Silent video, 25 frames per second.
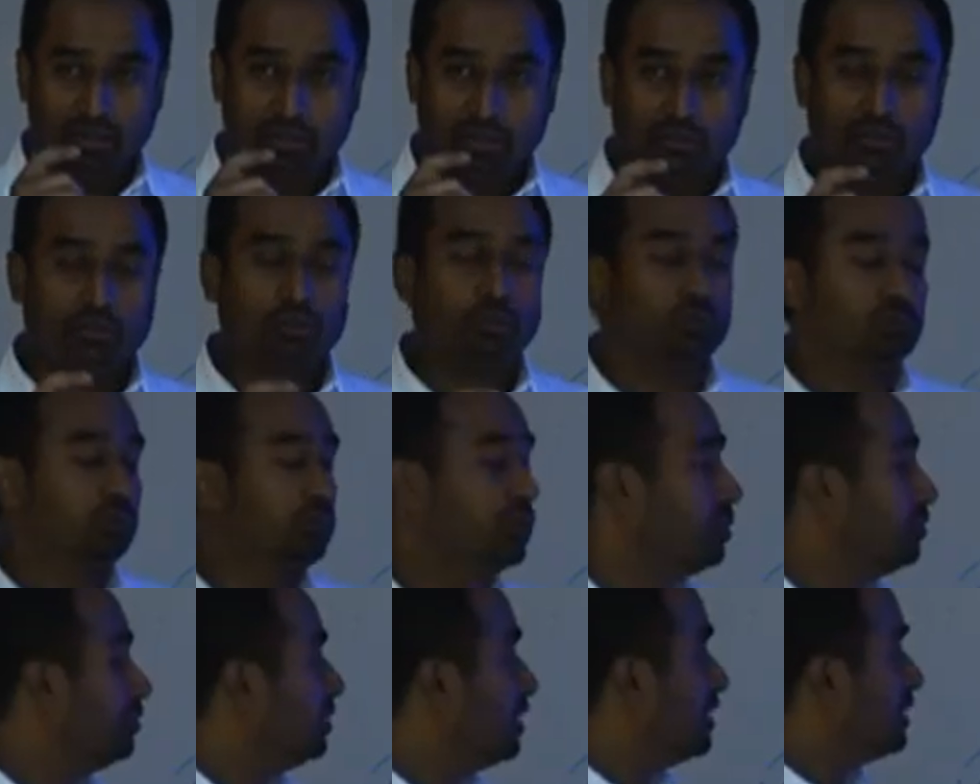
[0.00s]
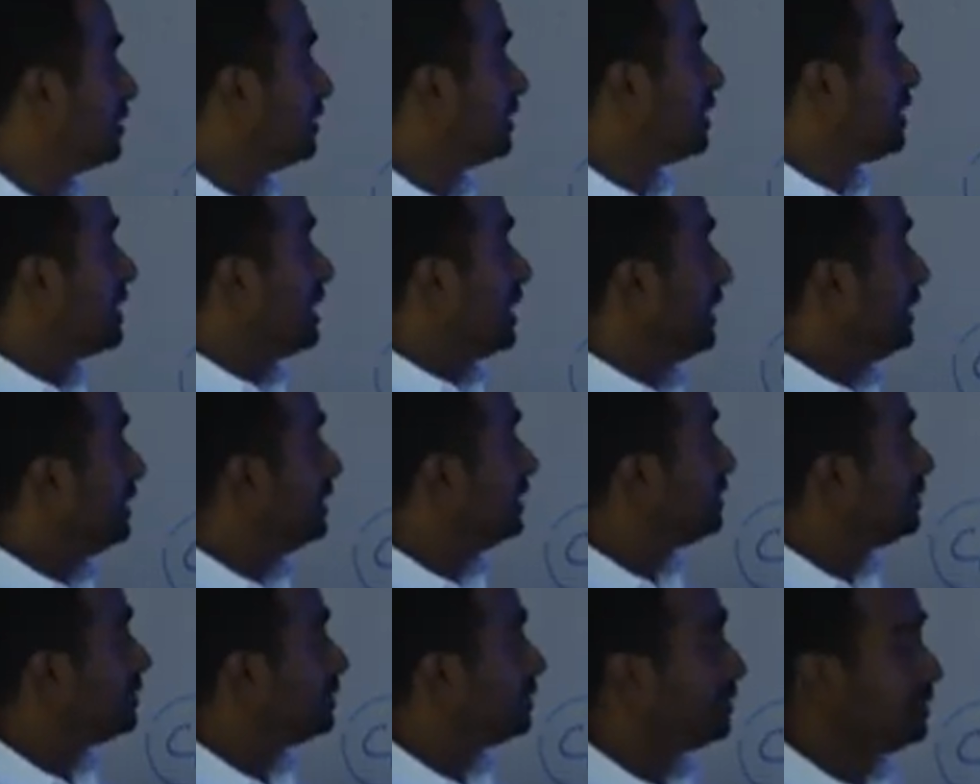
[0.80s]
So convince the
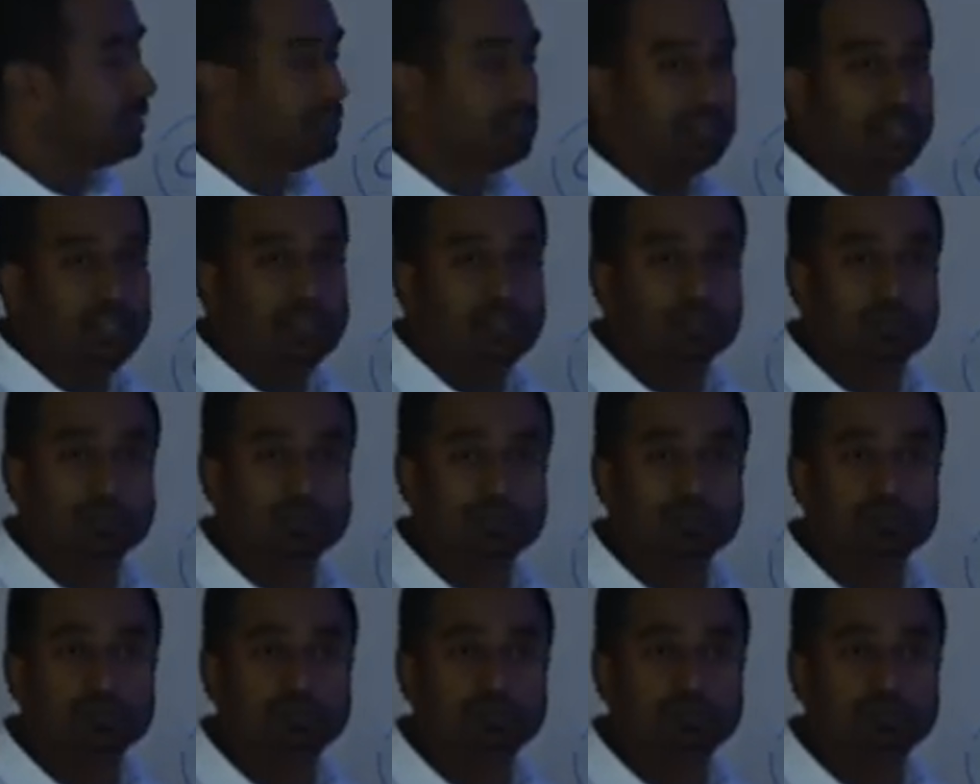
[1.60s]
client and say, look,